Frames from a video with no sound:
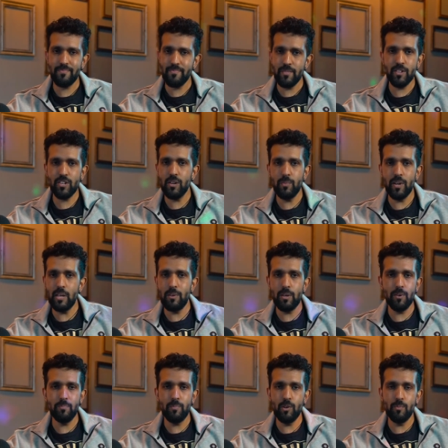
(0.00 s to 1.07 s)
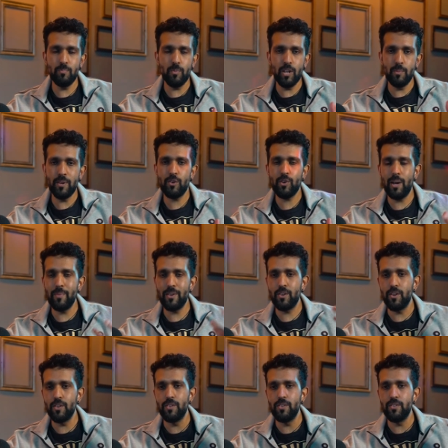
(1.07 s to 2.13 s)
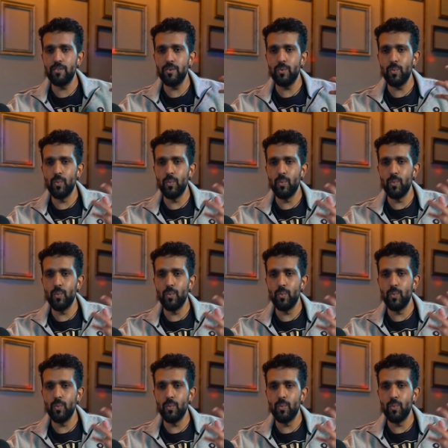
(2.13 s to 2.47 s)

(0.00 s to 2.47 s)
you don't really, really want, want to be cramming on yeah.